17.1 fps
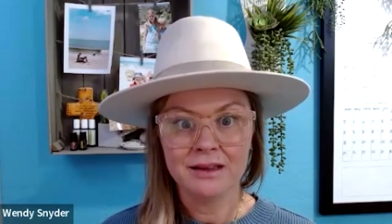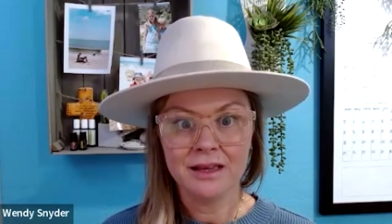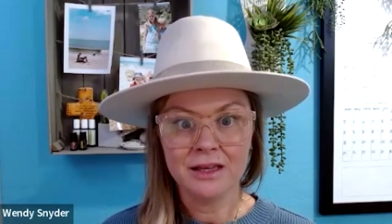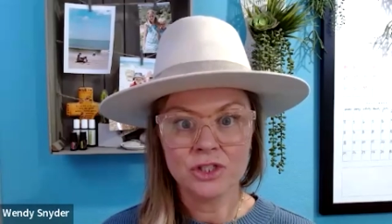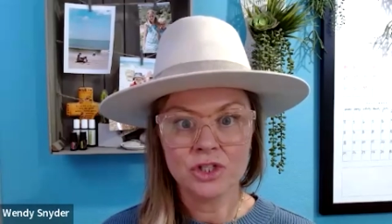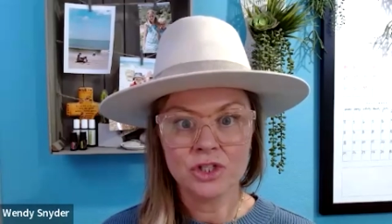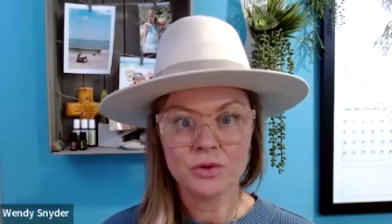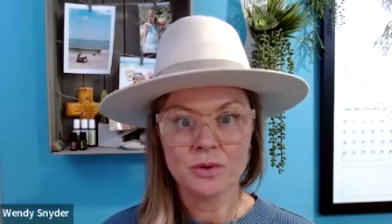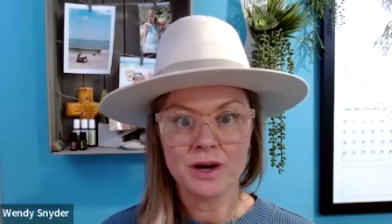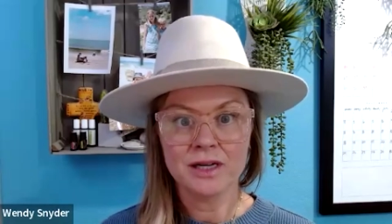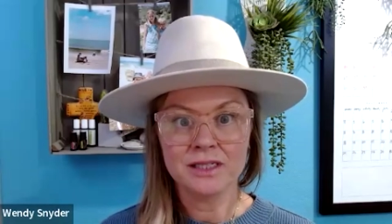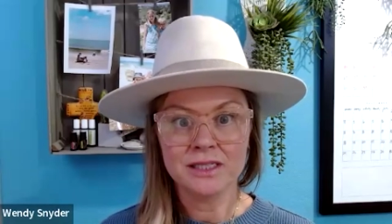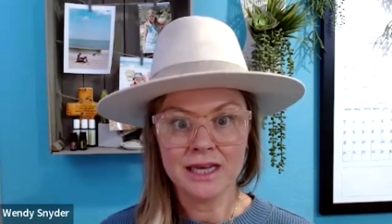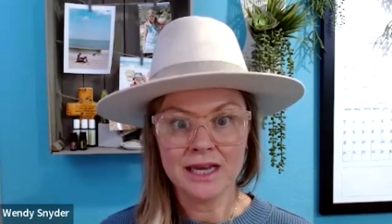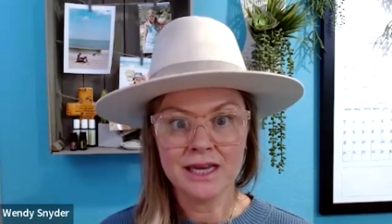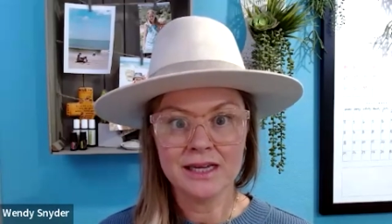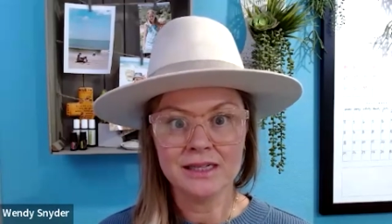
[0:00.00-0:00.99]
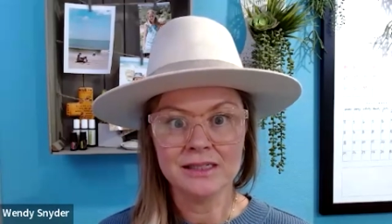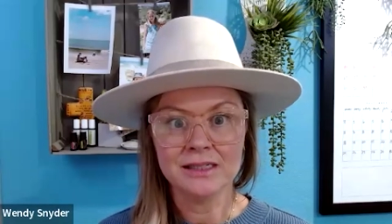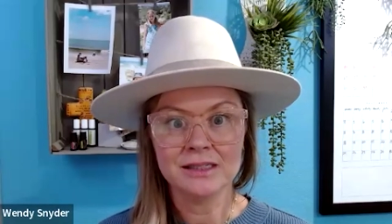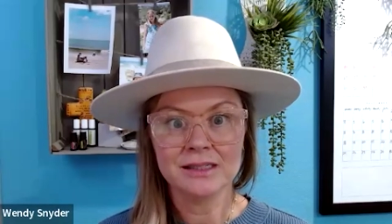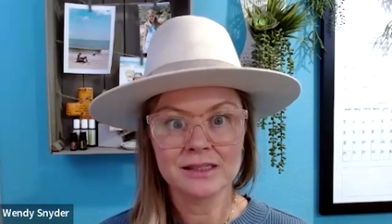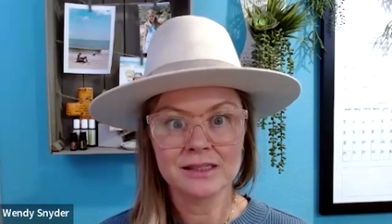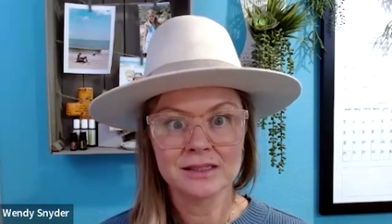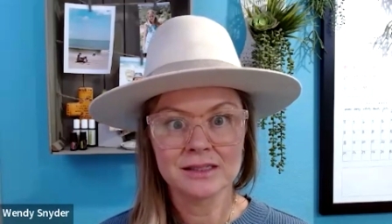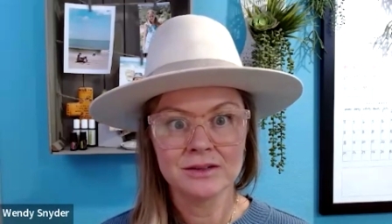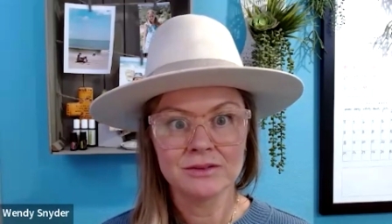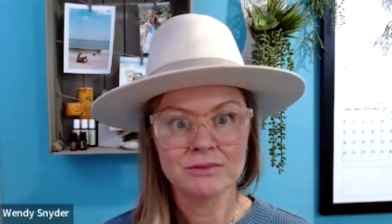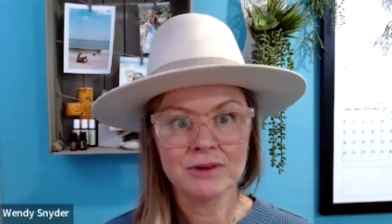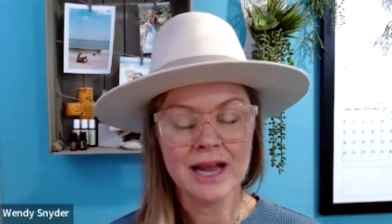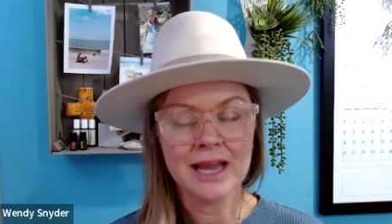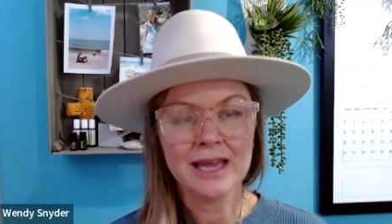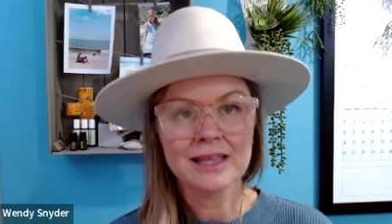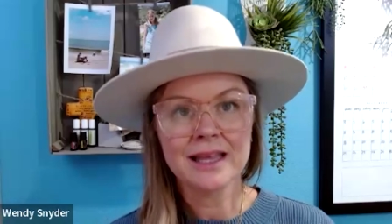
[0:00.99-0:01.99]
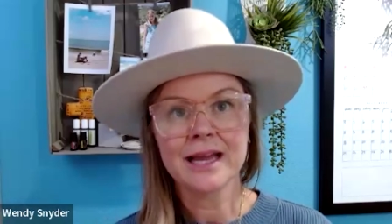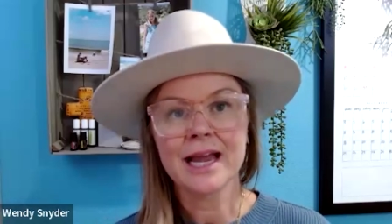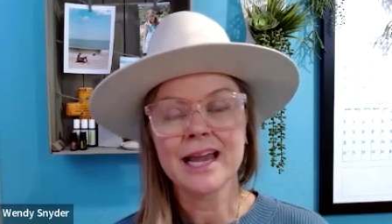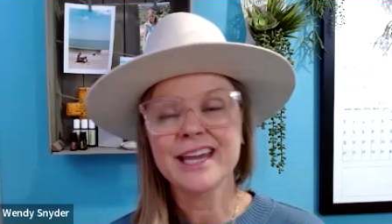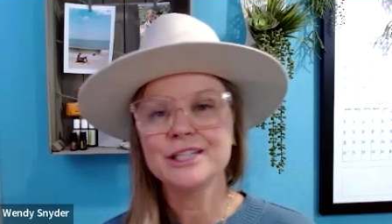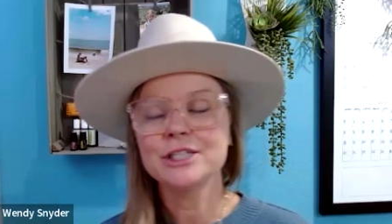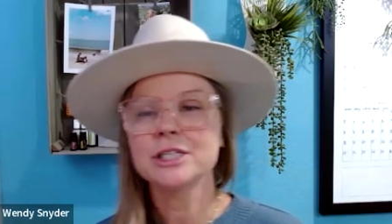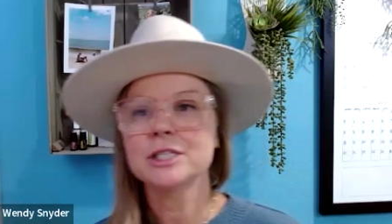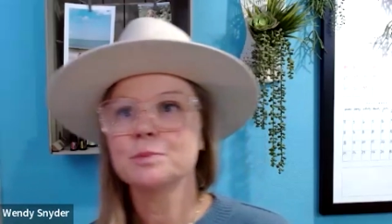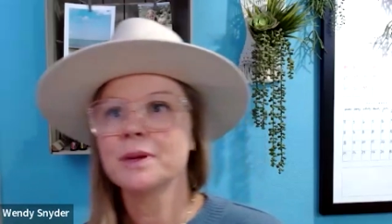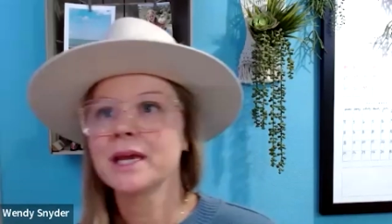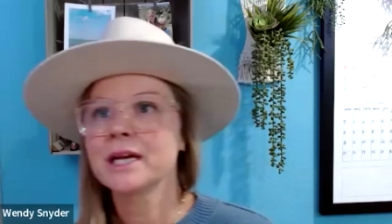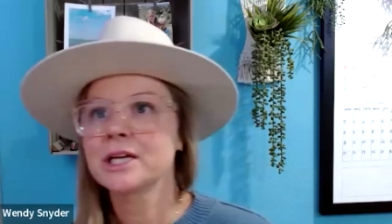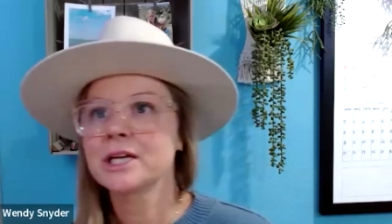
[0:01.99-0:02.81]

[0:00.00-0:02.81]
into our days, right? Like I can just